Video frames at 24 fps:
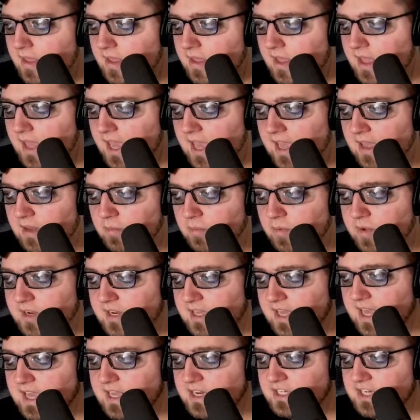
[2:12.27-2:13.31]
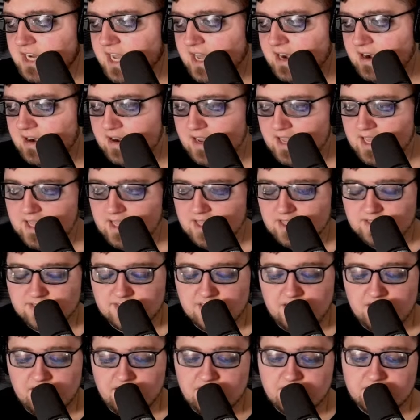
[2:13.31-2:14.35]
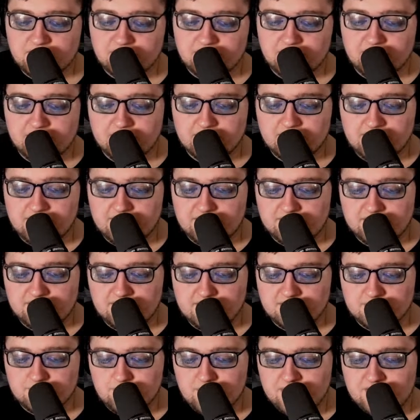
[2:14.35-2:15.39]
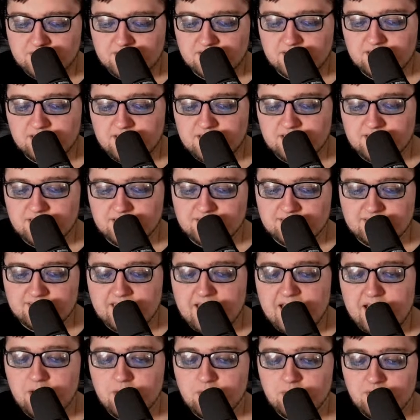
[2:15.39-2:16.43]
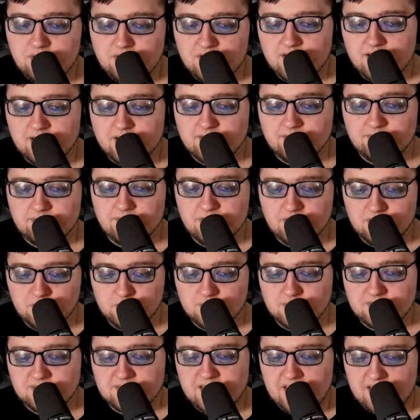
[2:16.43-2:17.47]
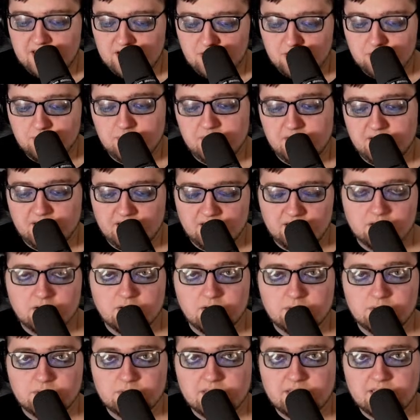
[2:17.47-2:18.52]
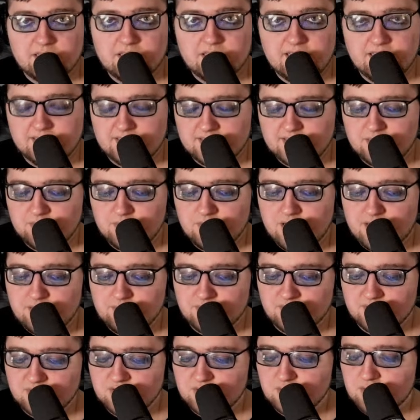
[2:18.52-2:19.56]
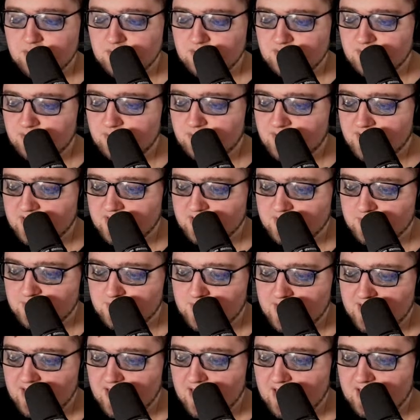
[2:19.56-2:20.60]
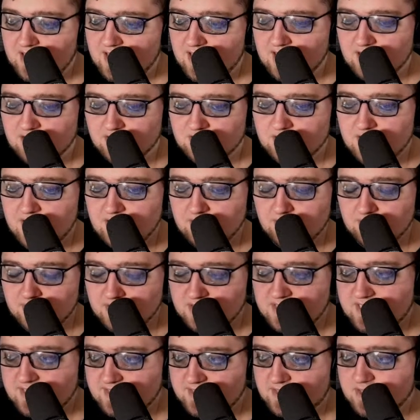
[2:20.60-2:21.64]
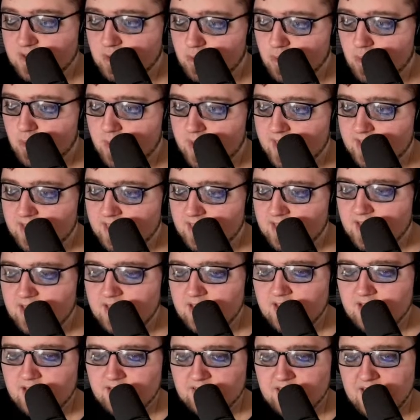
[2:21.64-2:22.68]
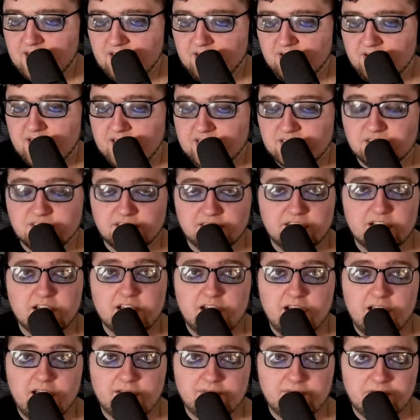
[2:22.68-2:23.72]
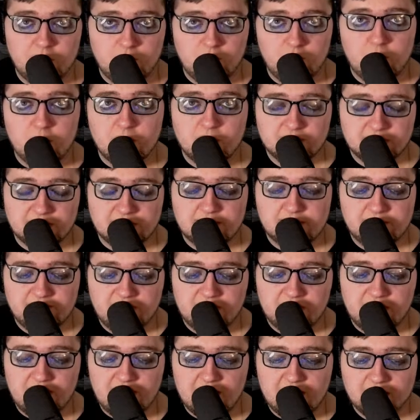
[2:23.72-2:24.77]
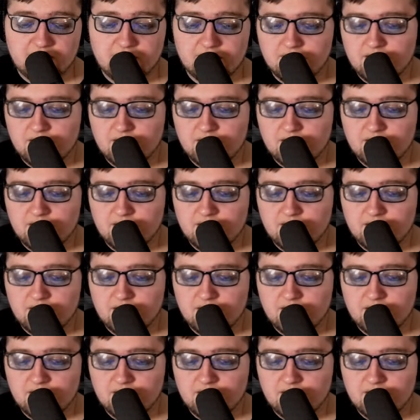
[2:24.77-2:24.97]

And what gate chatter is, in a nutshell, is it's basically the sound of the noise gate opening and closing. And sometimes as soon as you finish speaking, it'll try to release so quick that it'll actually cut off your words at the very end.